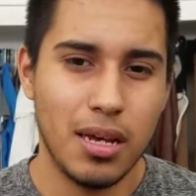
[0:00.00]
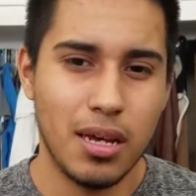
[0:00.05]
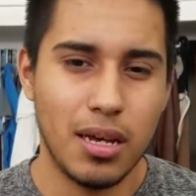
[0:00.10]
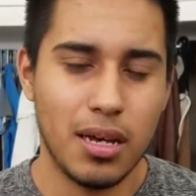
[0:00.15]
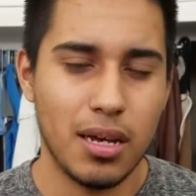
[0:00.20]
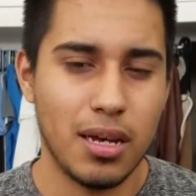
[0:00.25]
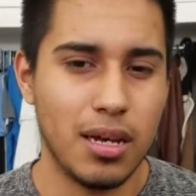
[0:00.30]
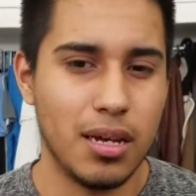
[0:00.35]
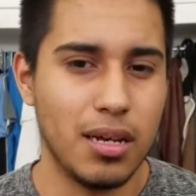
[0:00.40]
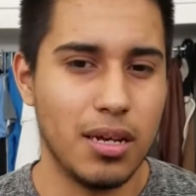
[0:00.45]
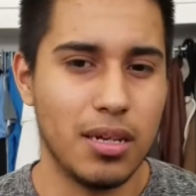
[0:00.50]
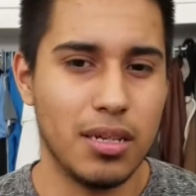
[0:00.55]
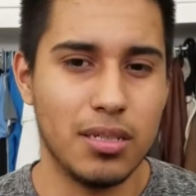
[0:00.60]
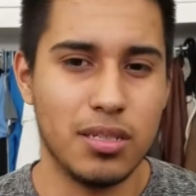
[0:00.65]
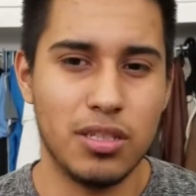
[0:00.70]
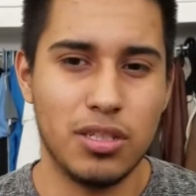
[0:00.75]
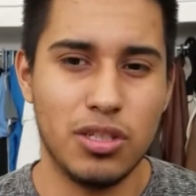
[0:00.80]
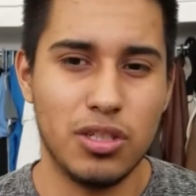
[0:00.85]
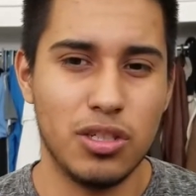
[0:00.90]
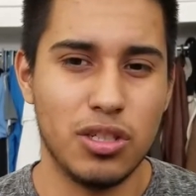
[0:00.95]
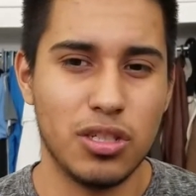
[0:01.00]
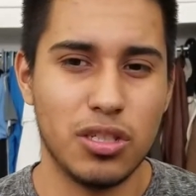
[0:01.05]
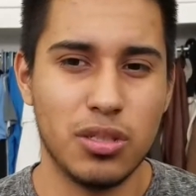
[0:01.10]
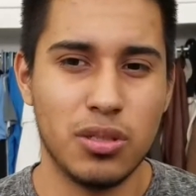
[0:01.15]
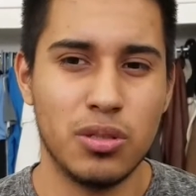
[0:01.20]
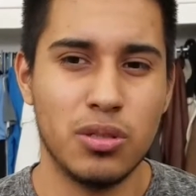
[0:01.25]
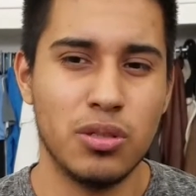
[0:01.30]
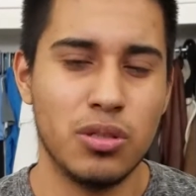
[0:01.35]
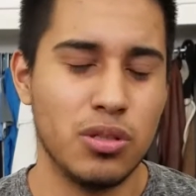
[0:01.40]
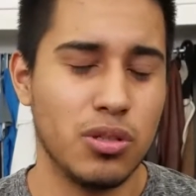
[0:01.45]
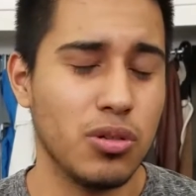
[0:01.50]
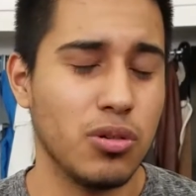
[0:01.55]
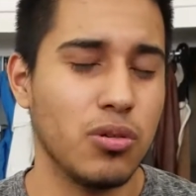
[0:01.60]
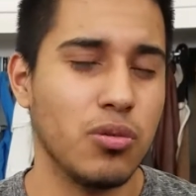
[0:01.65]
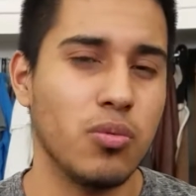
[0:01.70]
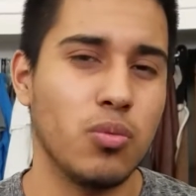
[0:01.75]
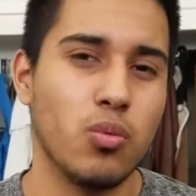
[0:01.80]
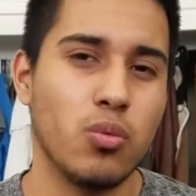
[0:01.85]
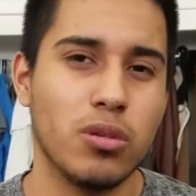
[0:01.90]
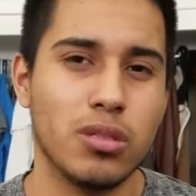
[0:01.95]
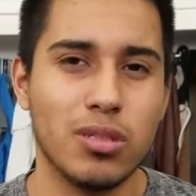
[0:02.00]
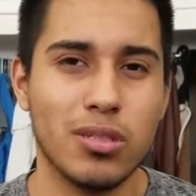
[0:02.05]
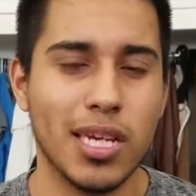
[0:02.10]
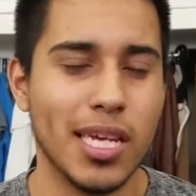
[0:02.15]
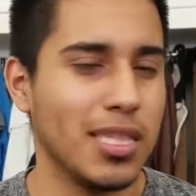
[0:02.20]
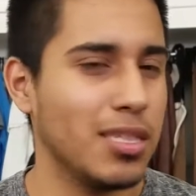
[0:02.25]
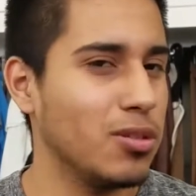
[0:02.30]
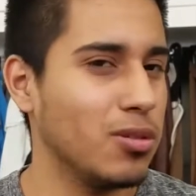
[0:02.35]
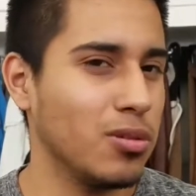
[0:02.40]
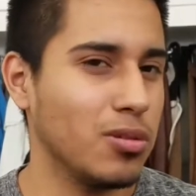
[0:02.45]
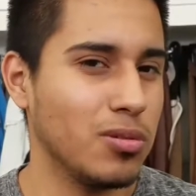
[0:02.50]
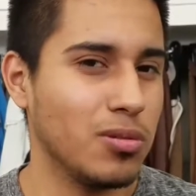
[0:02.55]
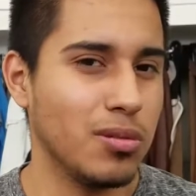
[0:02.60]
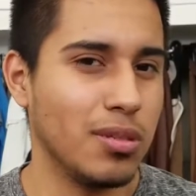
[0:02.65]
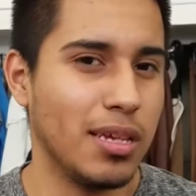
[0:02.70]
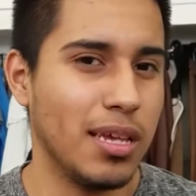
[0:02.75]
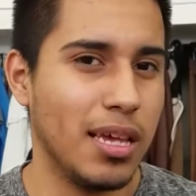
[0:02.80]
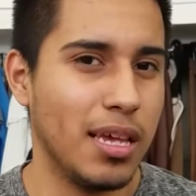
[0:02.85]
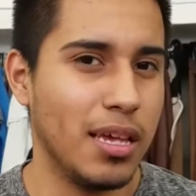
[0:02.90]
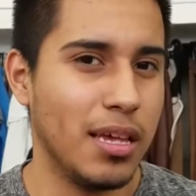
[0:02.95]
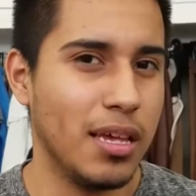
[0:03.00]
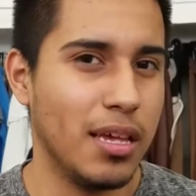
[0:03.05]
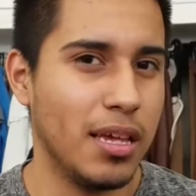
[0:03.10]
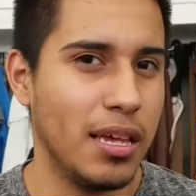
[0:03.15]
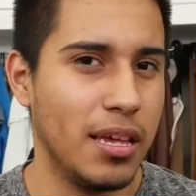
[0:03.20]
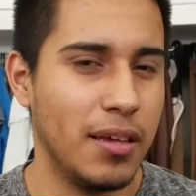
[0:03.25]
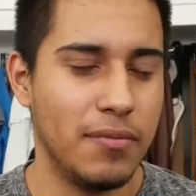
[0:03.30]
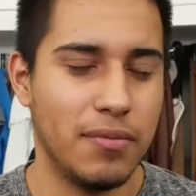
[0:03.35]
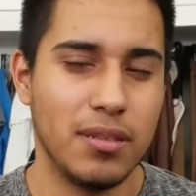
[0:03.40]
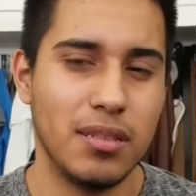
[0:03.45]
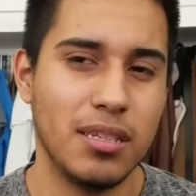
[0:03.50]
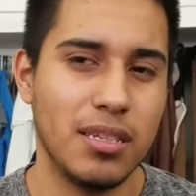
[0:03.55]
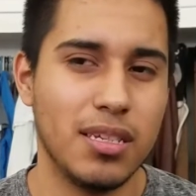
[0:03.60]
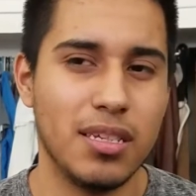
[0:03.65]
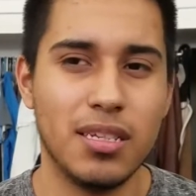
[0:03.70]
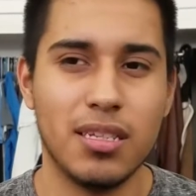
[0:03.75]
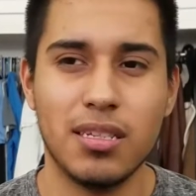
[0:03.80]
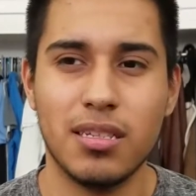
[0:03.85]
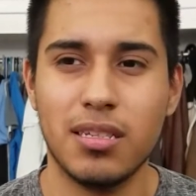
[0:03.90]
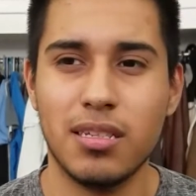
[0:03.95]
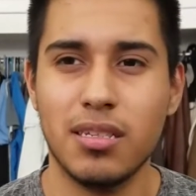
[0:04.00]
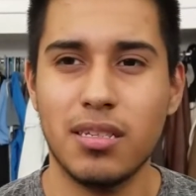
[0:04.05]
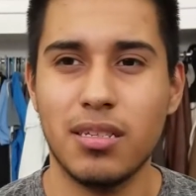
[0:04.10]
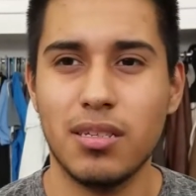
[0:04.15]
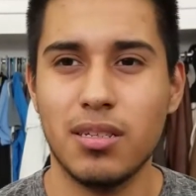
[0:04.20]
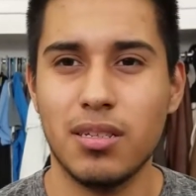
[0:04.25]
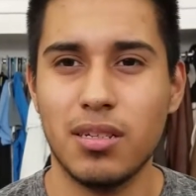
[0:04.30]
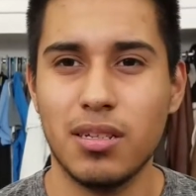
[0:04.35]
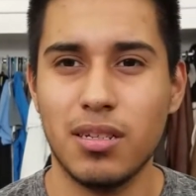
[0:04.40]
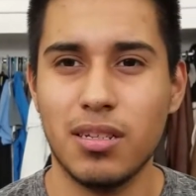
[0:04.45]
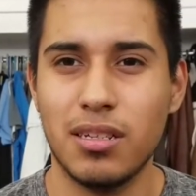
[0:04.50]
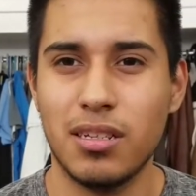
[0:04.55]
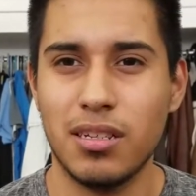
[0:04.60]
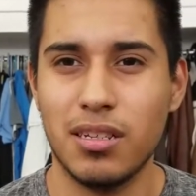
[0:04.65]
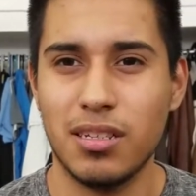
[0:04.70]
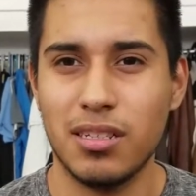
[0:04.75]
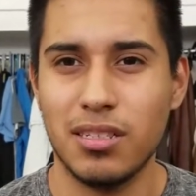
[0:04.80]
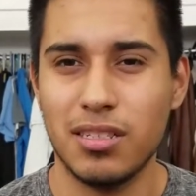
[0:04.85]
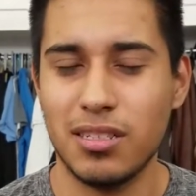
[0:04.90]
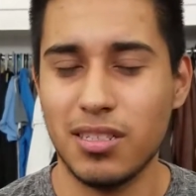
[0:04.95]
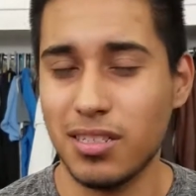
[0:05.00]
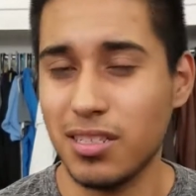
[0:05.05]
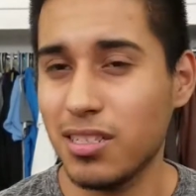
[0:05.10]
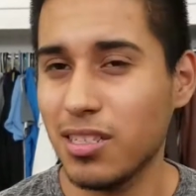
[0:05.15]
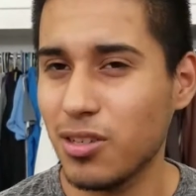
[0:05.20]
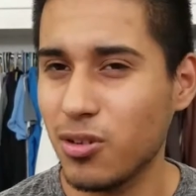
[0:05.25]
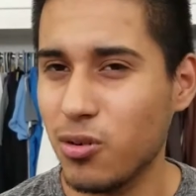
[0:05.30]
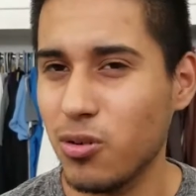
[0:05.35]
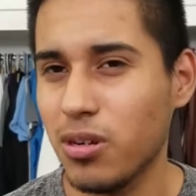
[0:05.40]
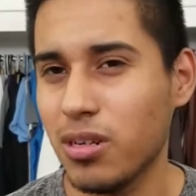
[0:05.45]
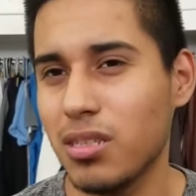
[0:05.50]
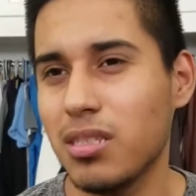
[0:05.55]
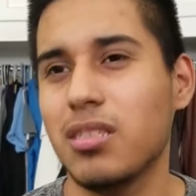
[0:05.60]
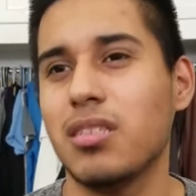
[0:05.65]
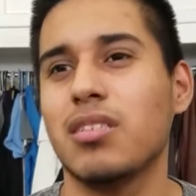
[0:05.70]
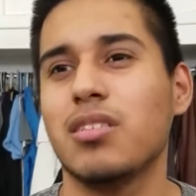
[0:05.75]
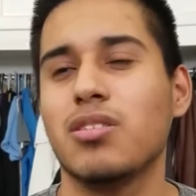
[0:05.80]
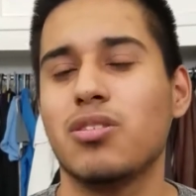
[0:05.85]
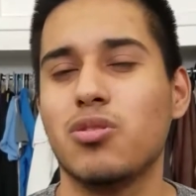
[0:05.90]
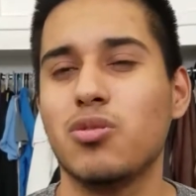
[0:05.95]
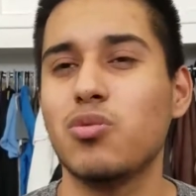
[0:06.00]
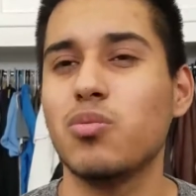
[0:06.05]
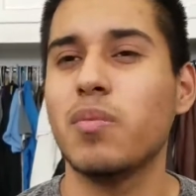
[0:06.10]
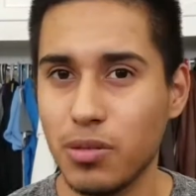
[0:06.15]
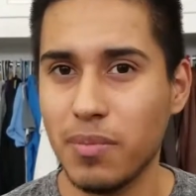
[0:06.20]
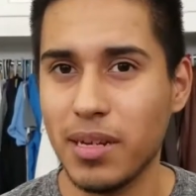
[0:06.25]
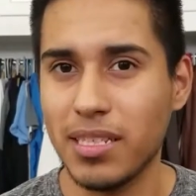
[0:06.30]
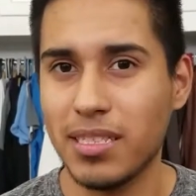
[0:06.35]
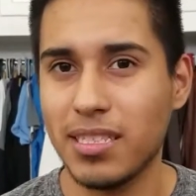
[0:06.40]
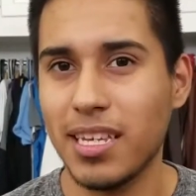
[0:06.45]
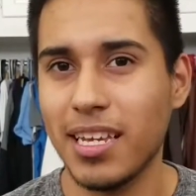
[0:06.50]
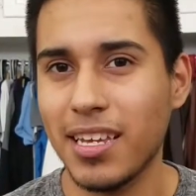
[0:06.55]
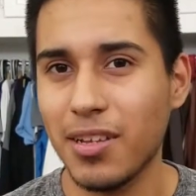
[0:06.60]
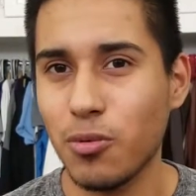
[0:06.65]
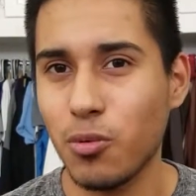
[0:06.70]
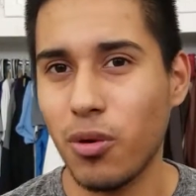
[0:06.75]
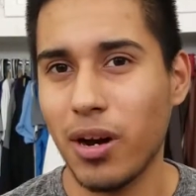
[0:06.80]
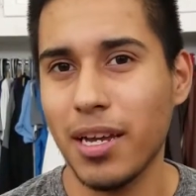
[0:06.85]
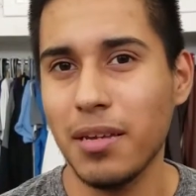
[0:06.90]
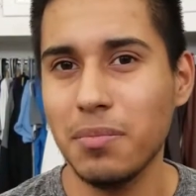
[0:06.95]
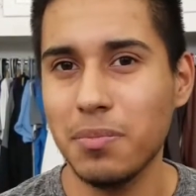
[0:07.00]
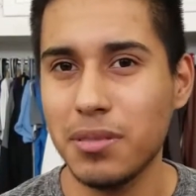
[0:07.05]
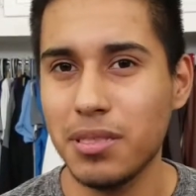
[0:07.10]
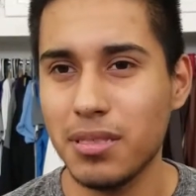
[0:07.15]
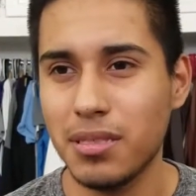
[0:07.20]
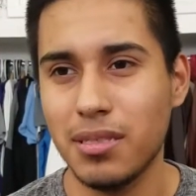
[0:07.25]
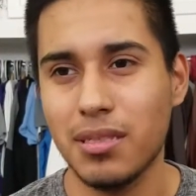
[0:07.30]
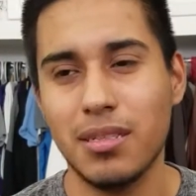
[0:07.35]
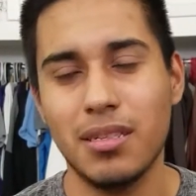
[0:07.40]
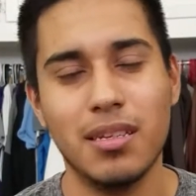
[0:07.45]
Once you get to those heavily dusty courts, to maintain wipes.